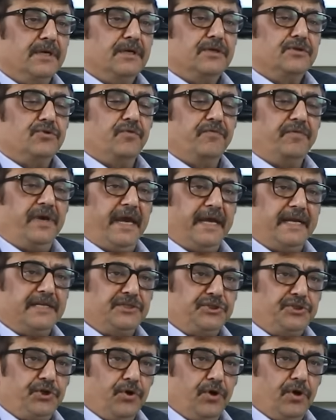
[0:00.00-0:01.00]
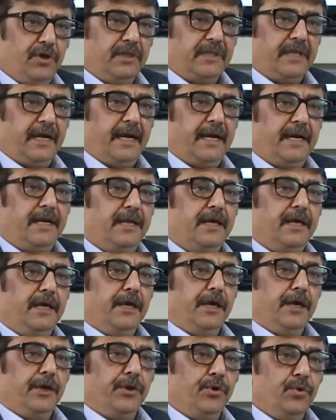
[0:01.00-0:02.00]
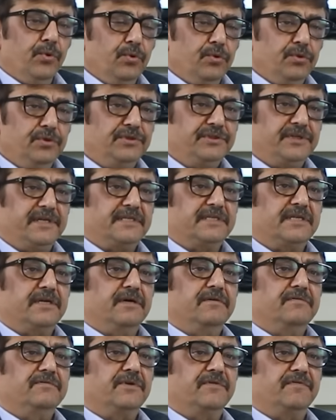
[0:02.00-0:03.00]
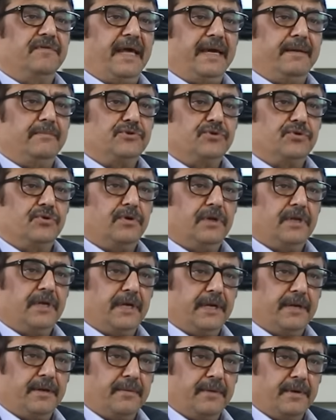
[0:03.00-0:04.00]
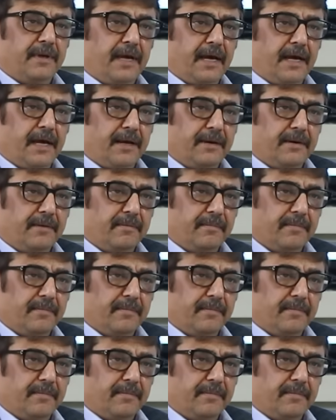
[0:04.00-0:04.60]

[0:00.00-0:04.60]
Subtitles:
So we ensure that huge reserves of limestone are